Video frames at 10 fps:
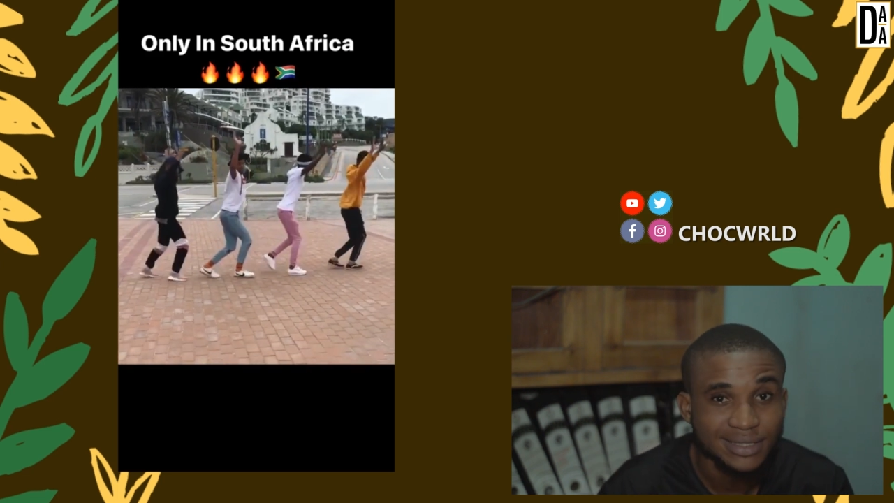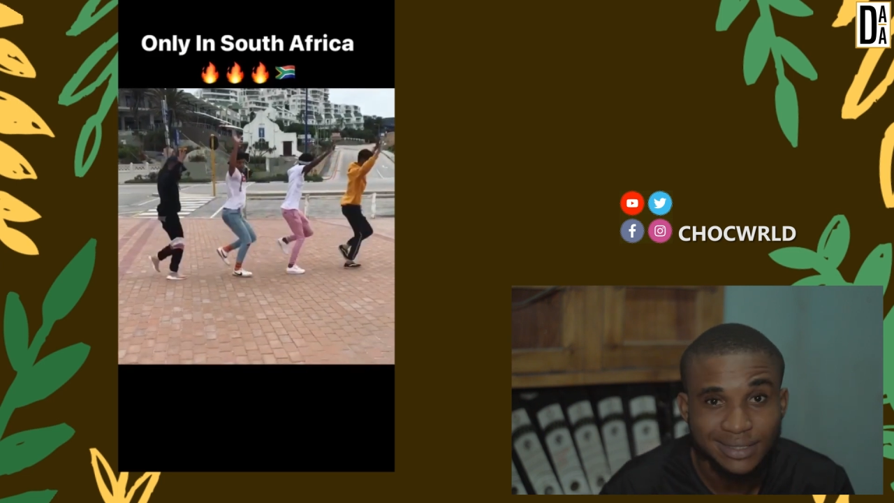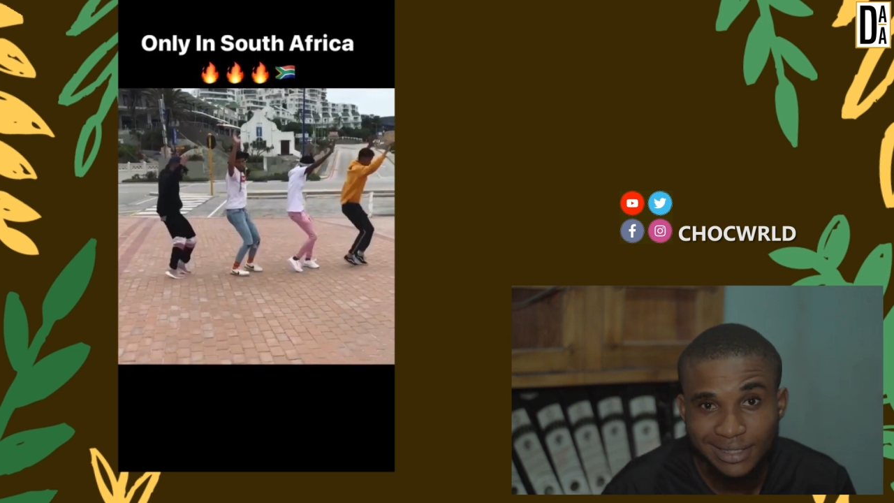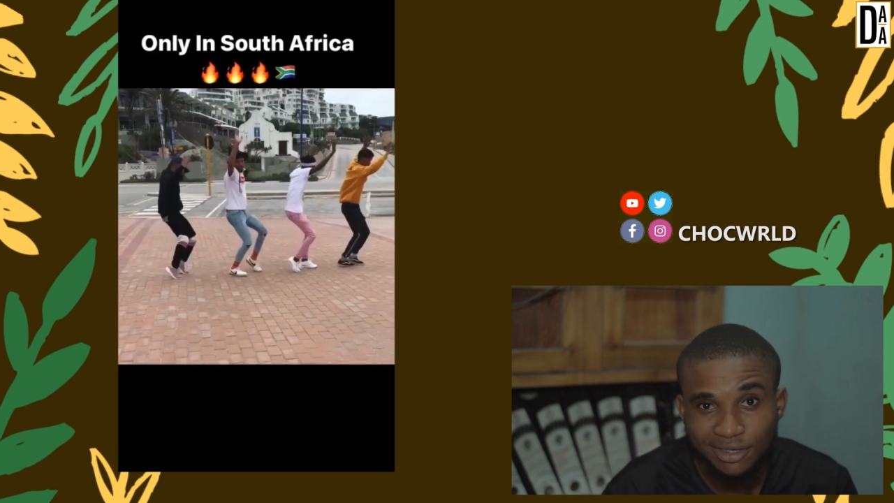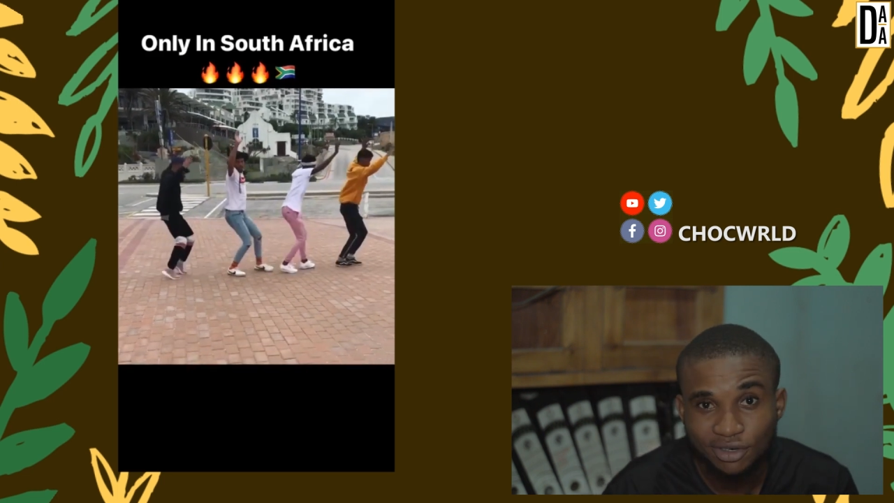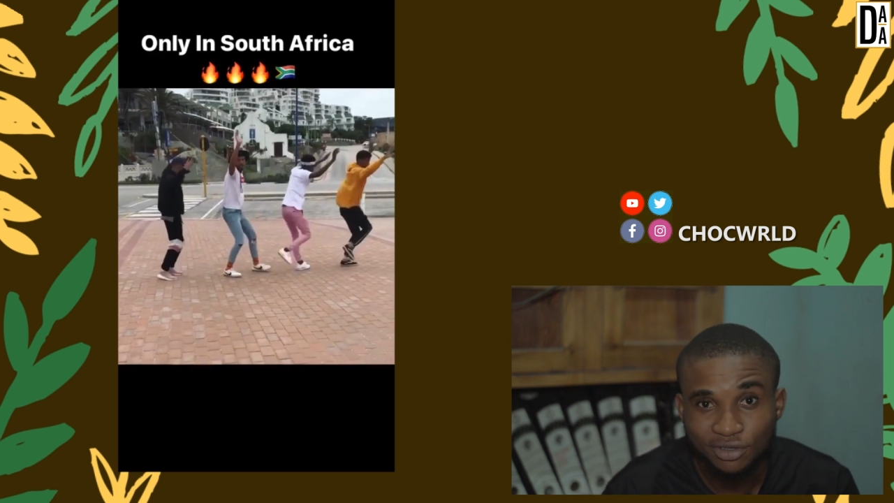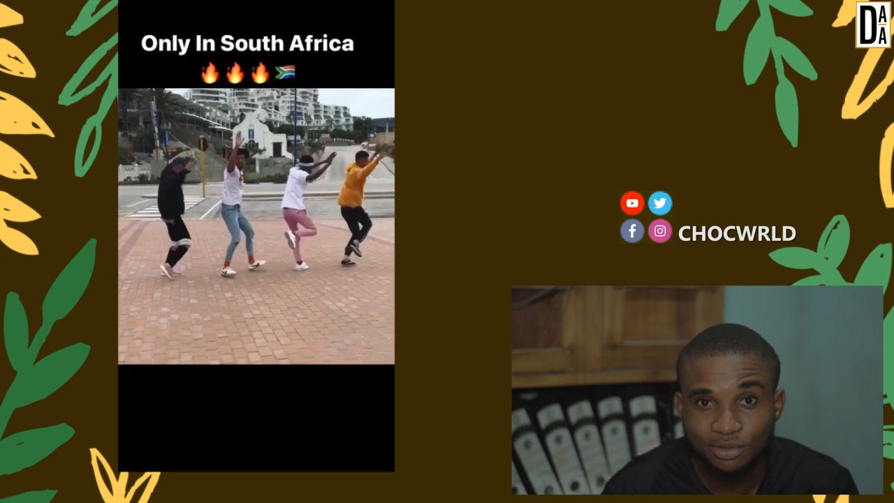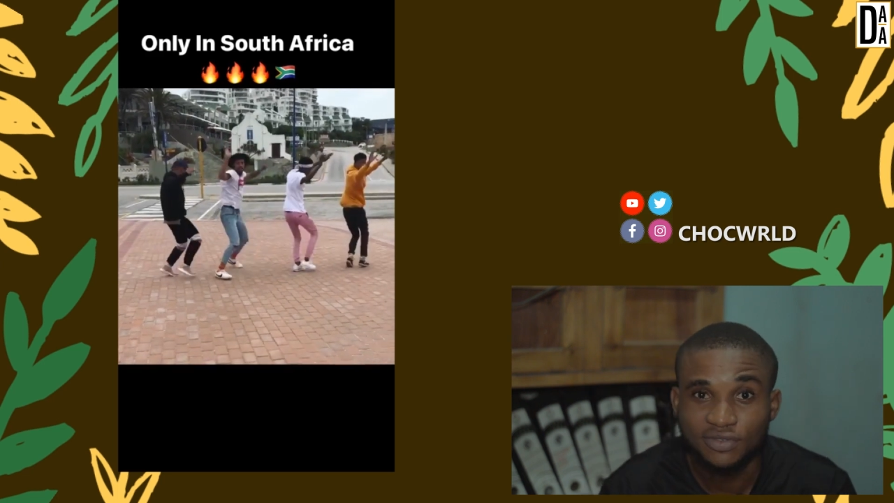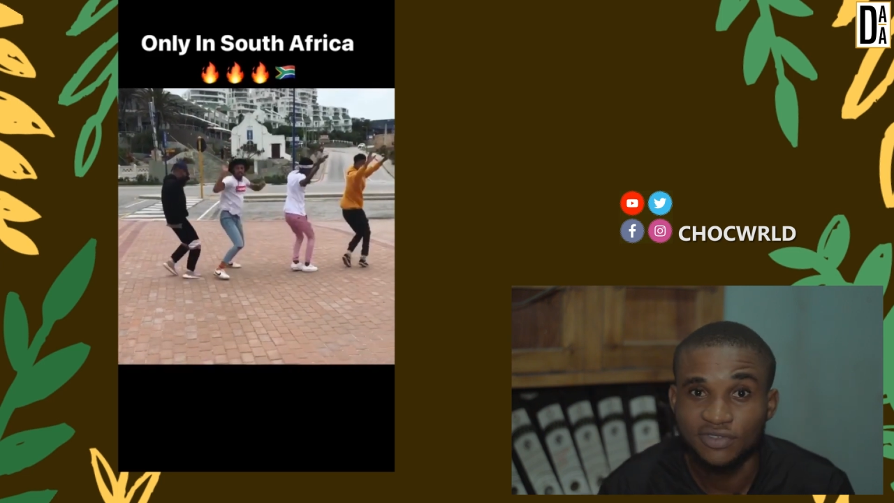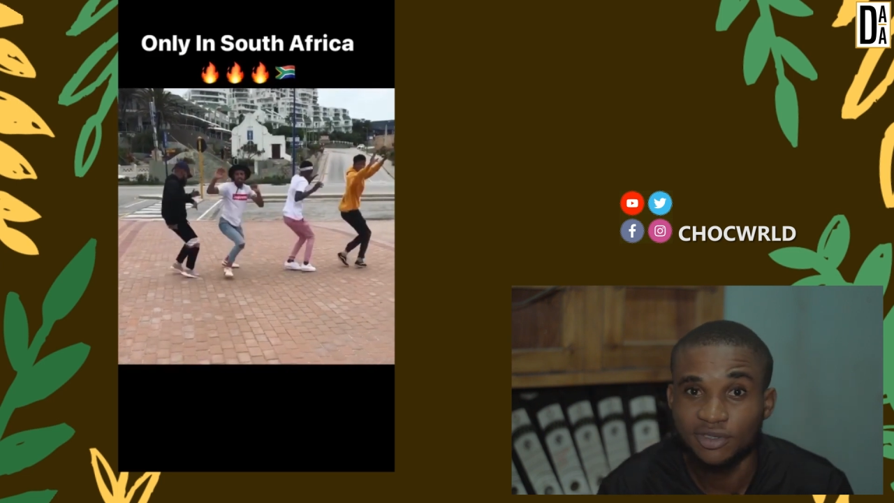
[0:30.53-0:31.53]
the second
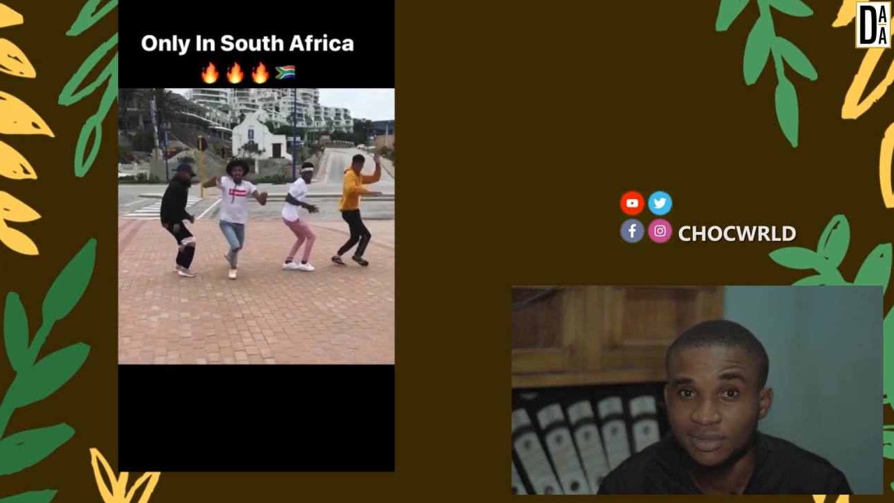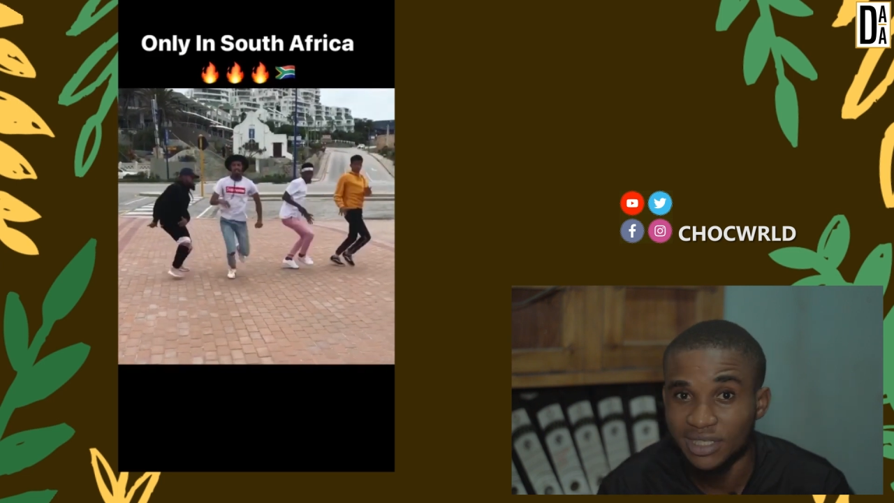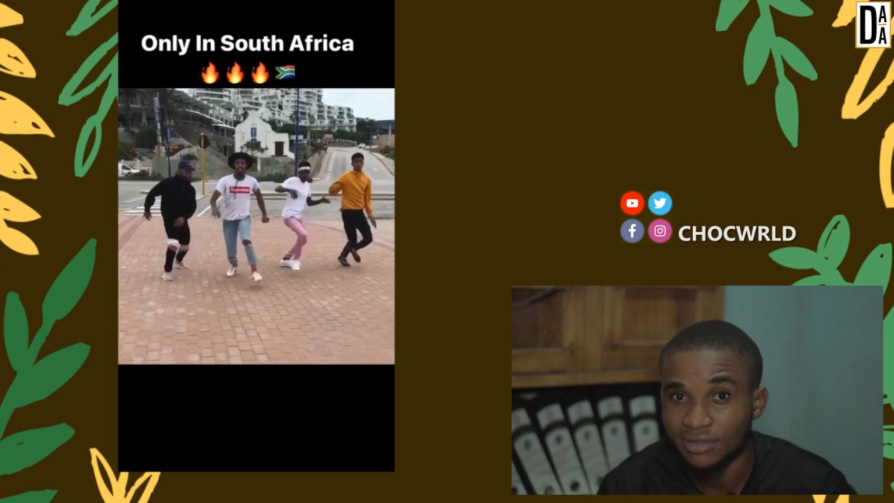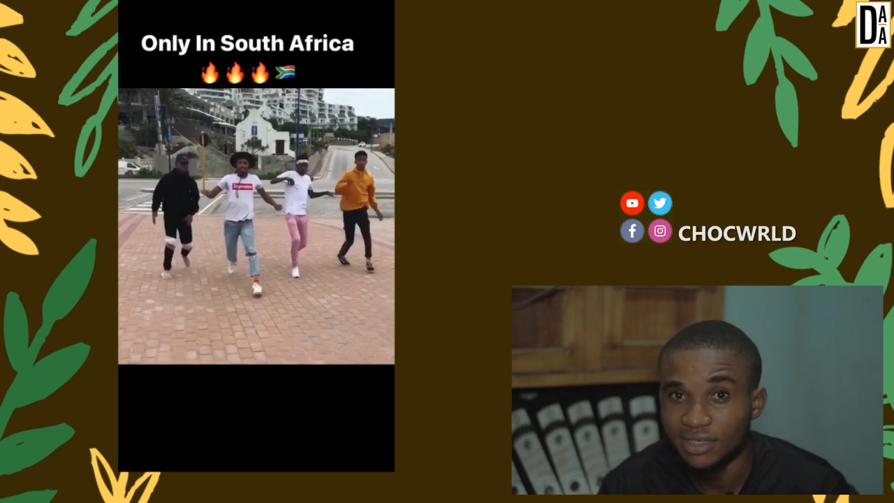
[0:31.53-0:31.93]
group is from south